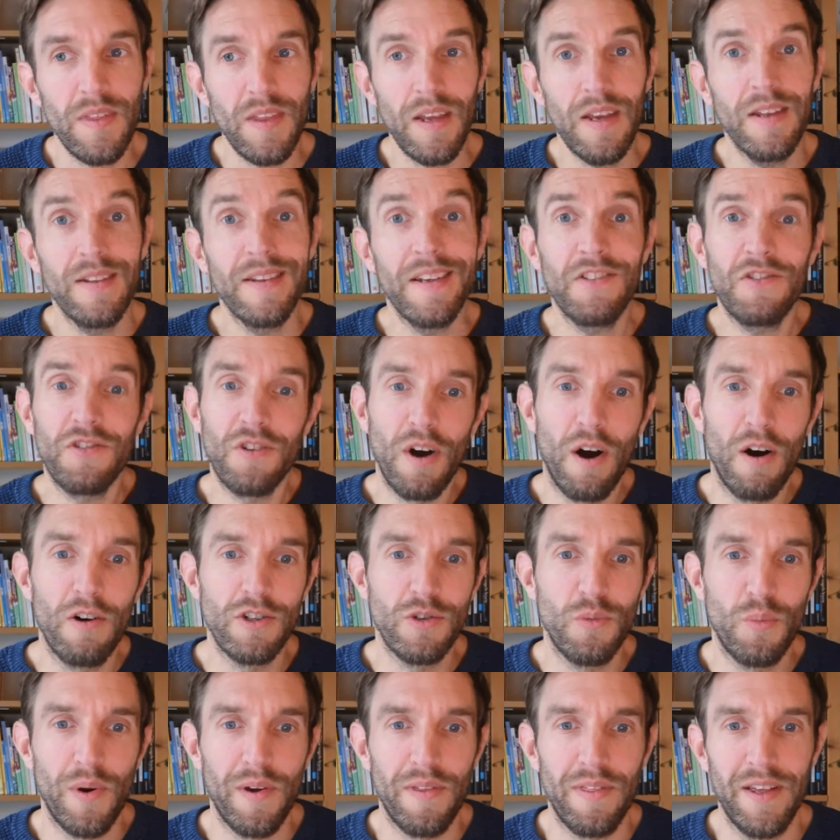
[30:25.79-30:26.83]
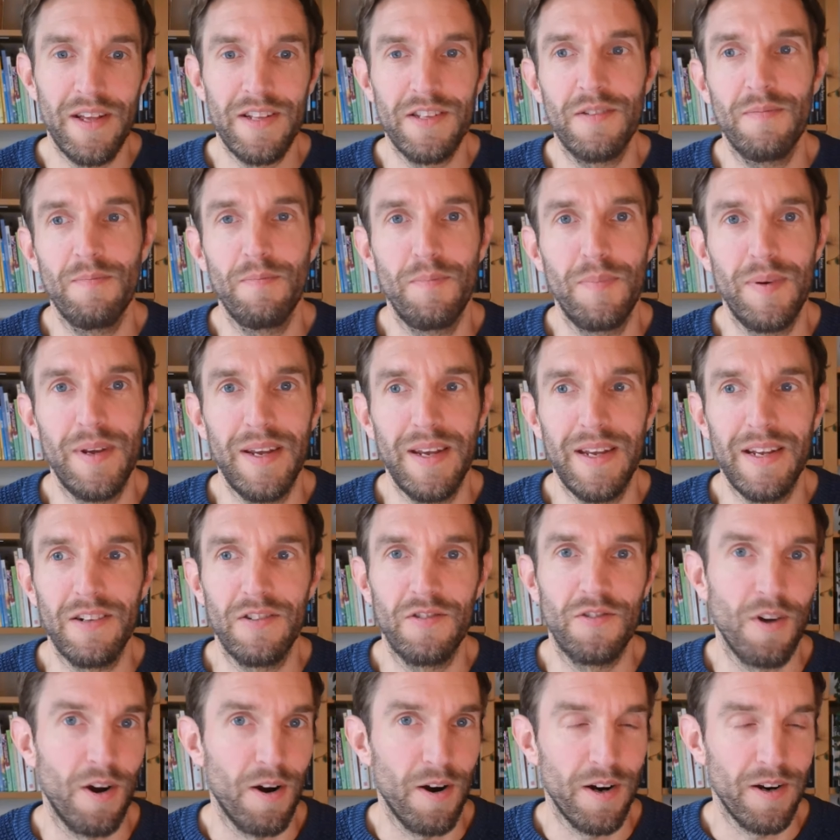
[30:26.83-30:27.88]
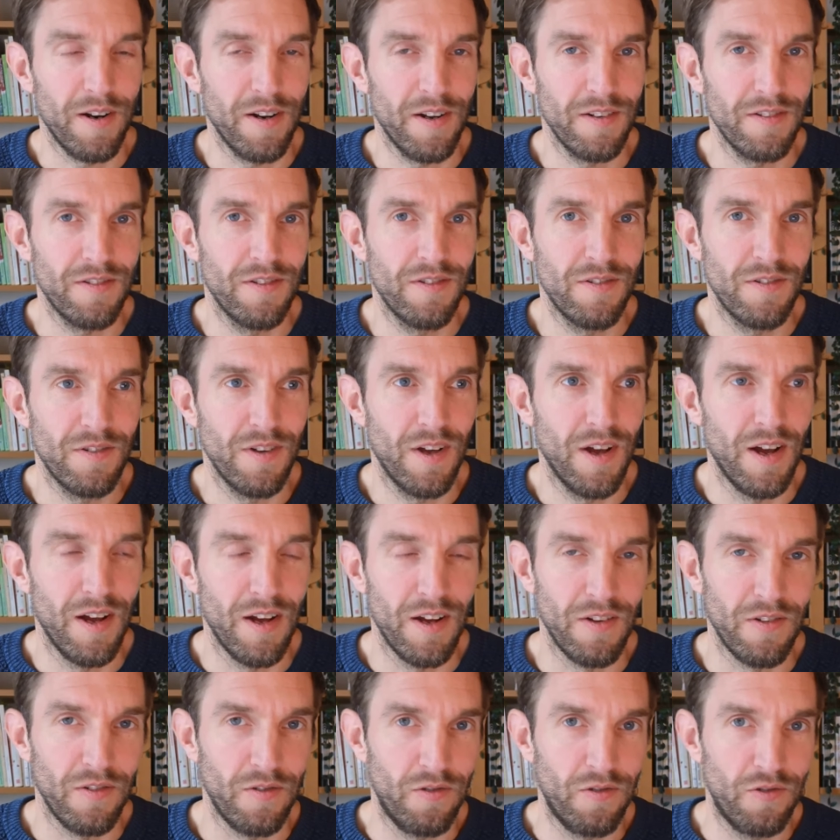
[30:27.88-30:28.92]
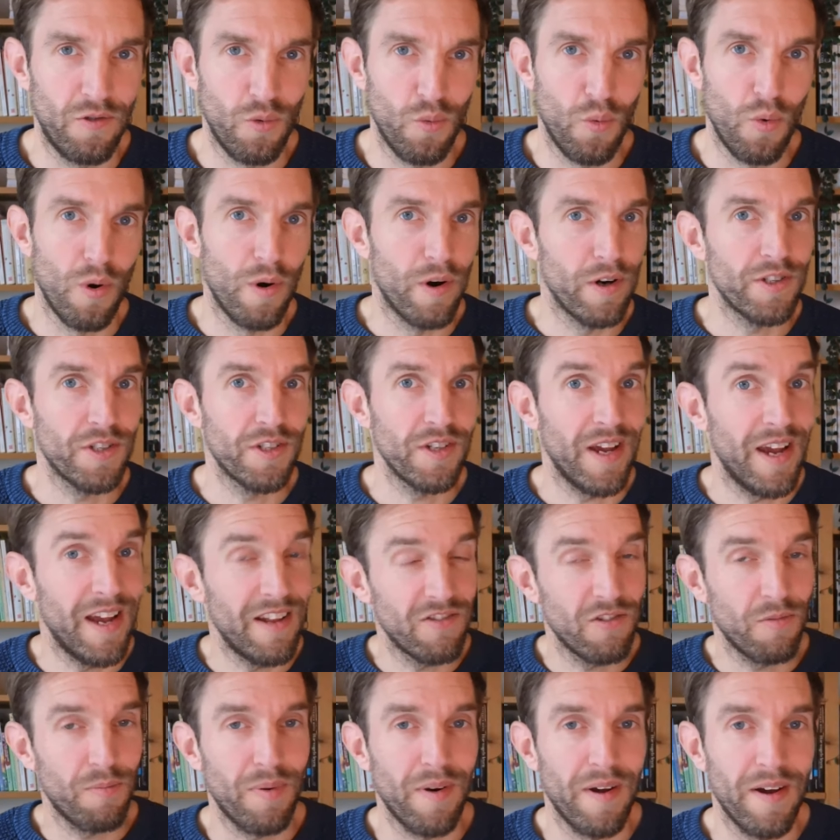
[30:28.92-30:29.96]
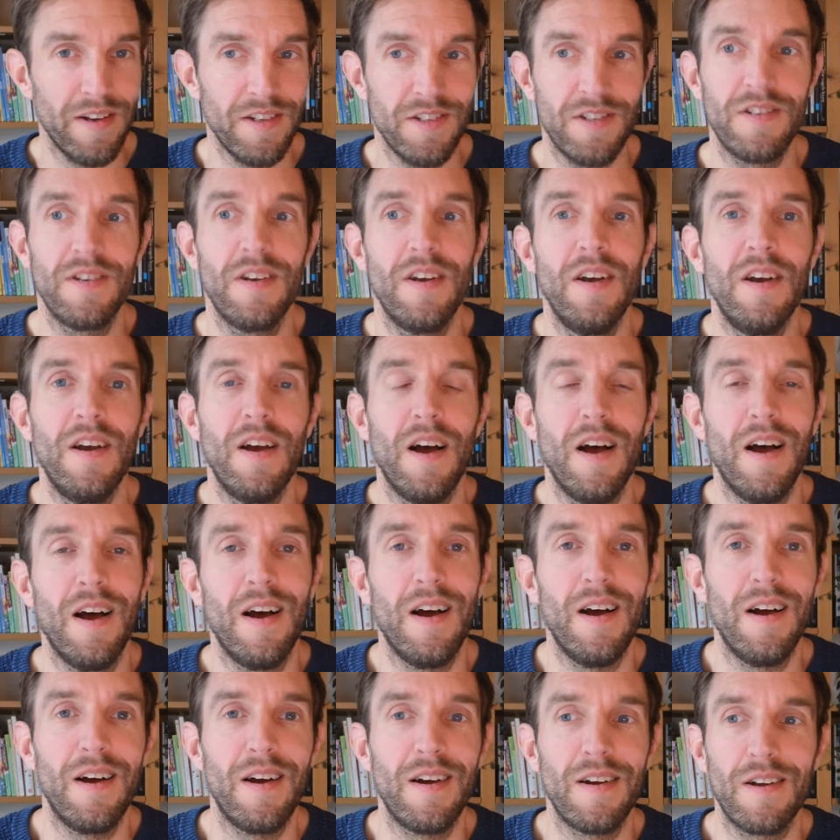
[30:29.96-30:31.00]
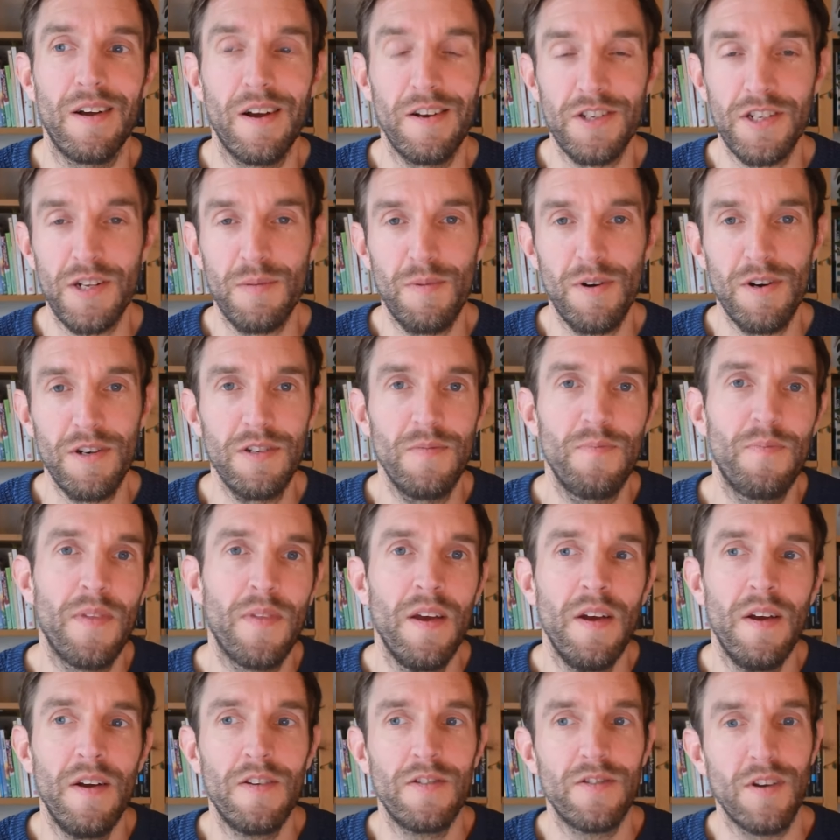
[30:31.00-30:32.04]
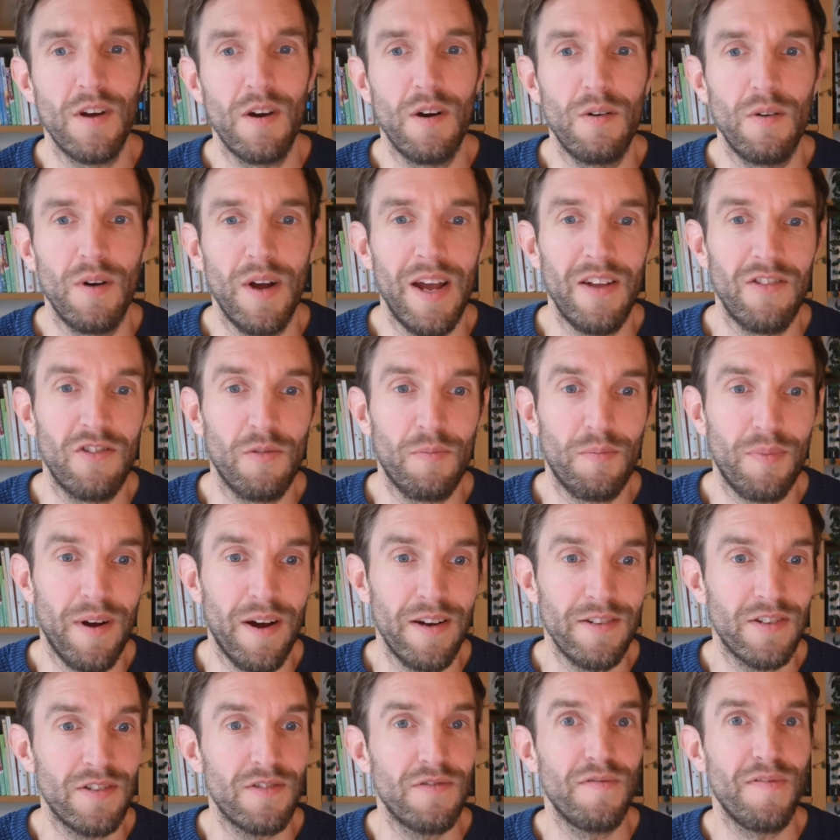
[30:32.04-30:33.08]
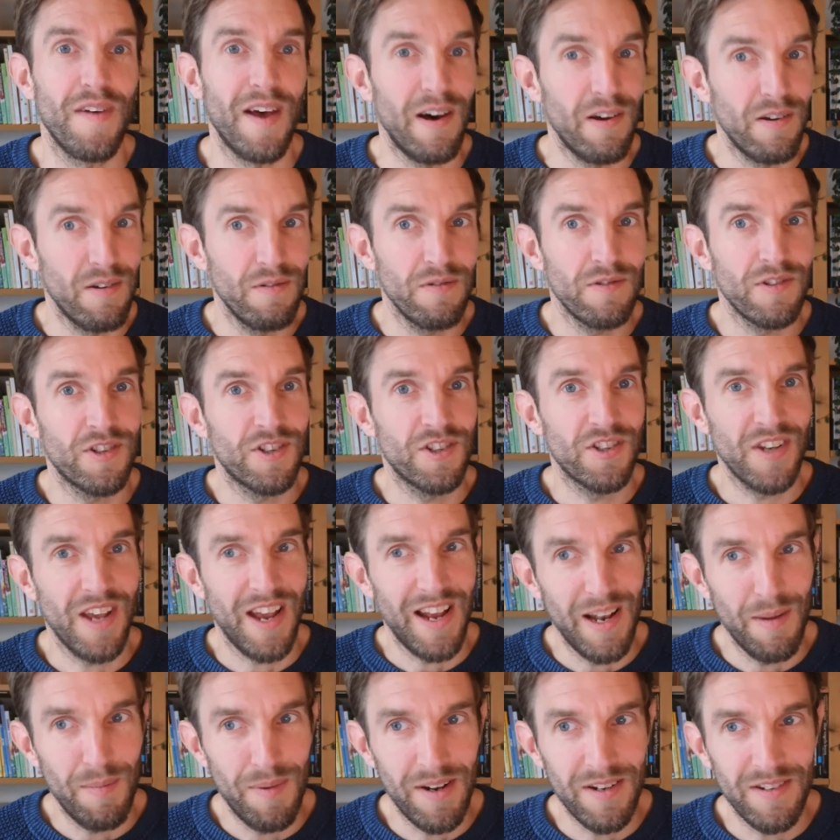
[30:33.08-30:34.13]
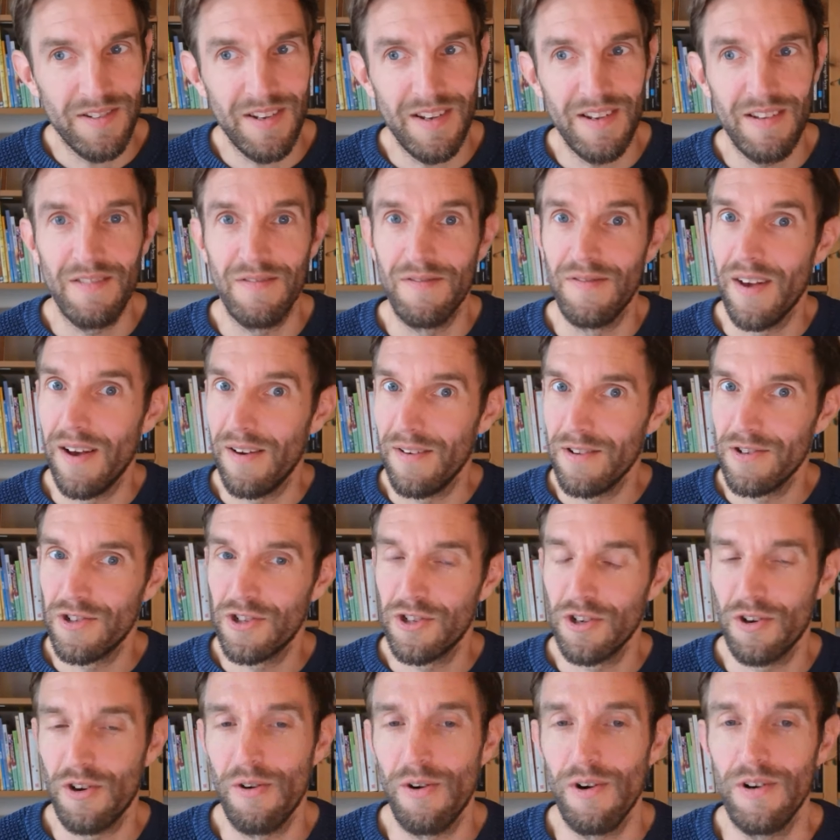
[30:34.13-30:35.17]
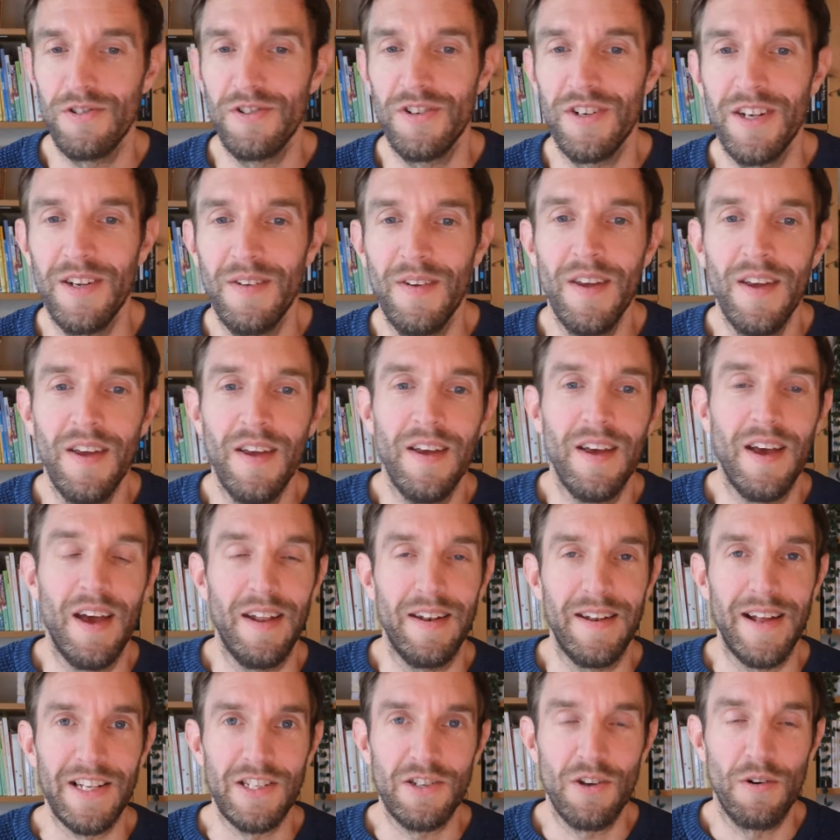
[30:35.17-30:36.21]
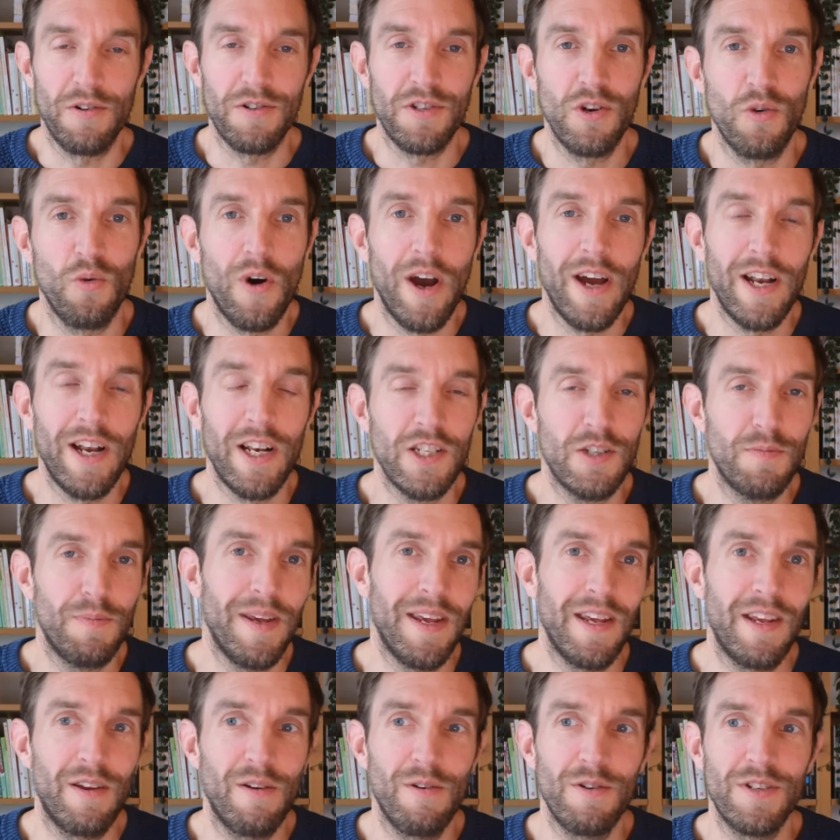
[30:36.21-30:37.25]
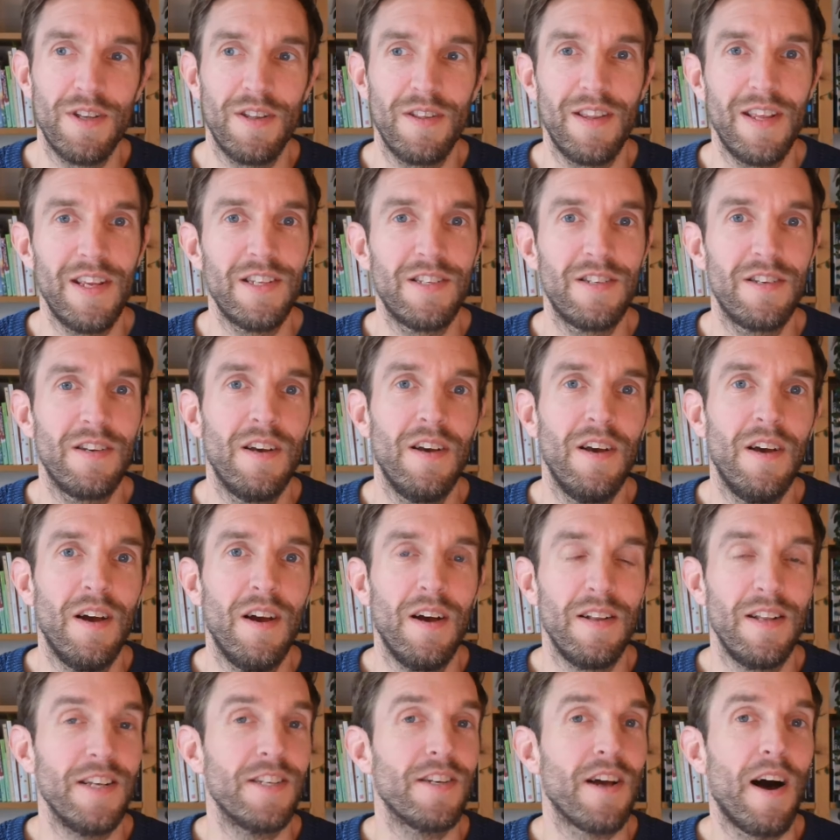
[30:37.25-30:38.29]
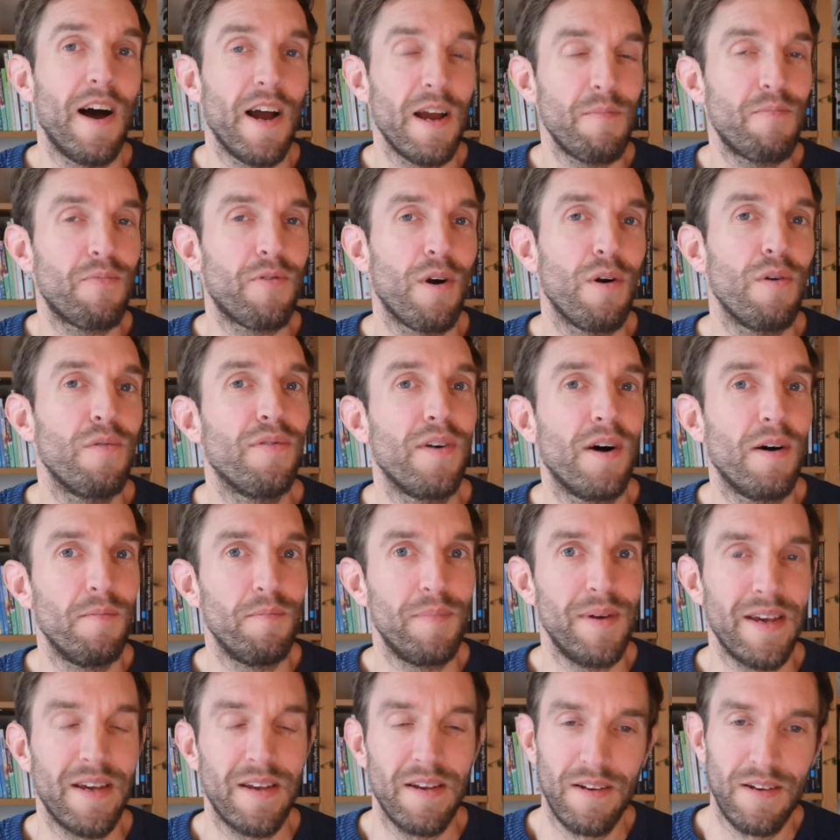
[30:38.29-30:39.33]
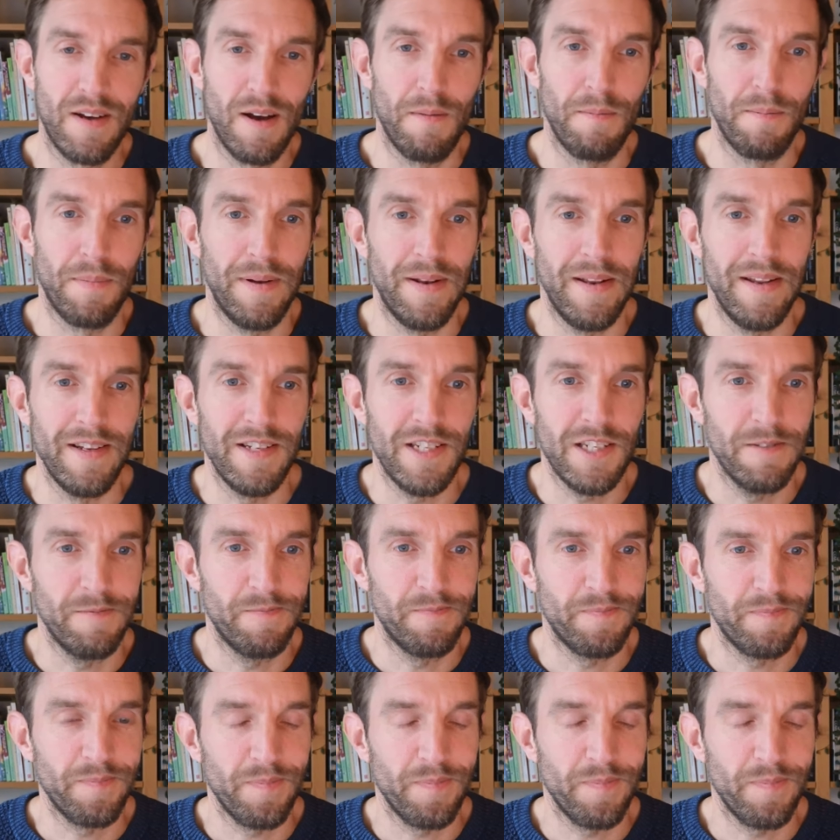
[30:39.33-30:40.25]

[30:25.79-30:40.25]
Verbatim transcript: and this goes with it being targeted uh, towards enterprise uh, customers. So enterprises value scalability, value security, and that's also why it is being used in these, these high profile big companies.